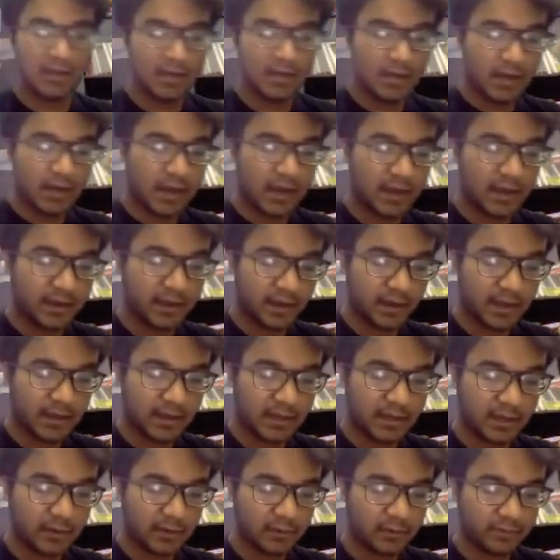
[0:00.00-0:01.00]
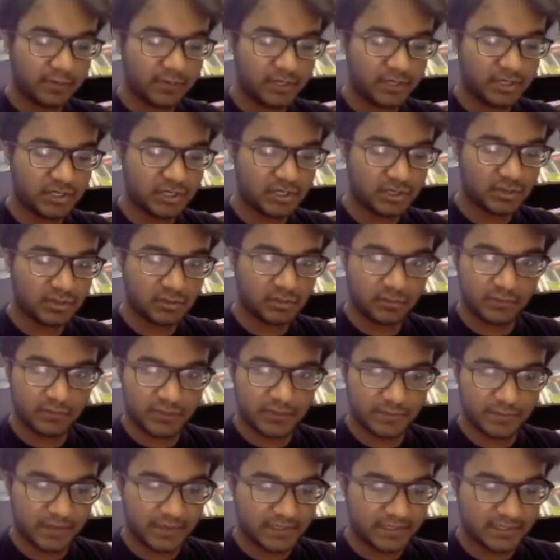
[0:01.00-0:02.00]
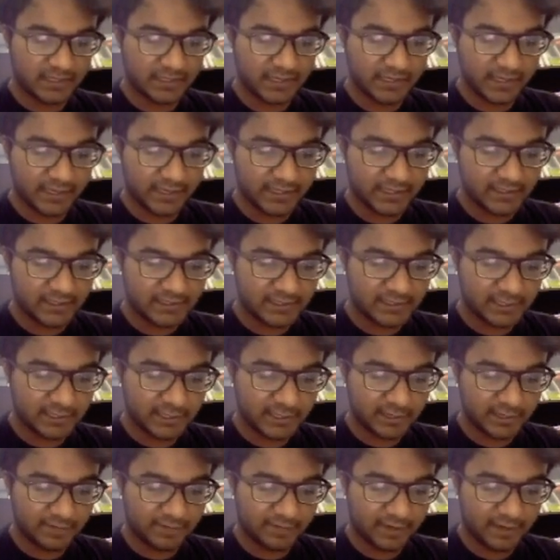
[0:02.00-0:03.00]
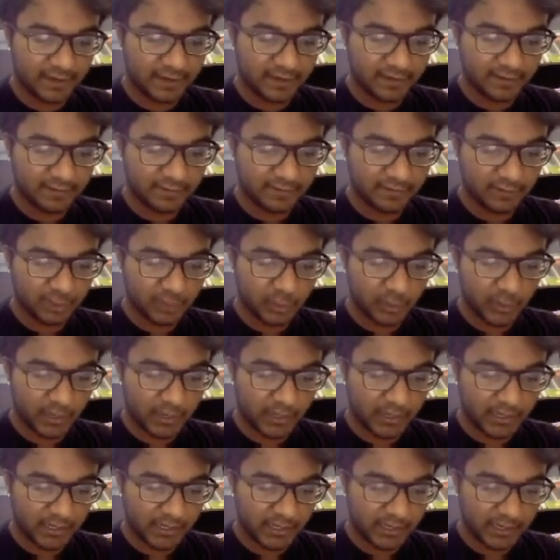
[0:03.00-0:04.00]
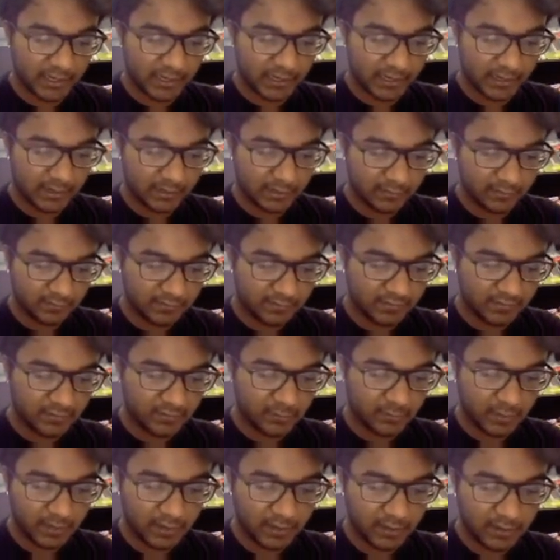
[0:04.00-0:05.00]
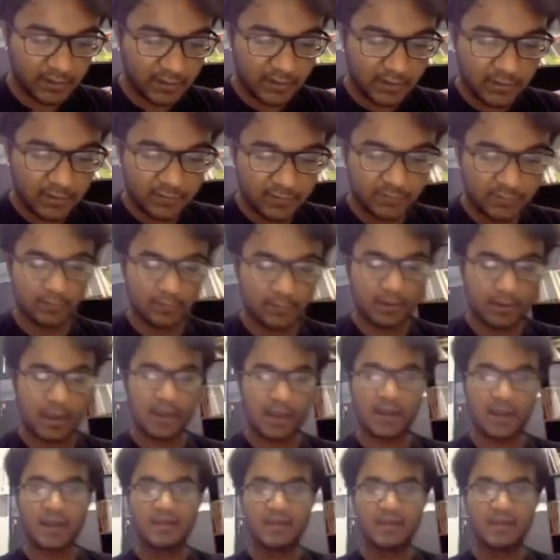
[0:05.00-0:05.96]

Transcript: head right now, which basically is 35/28 this way. So I write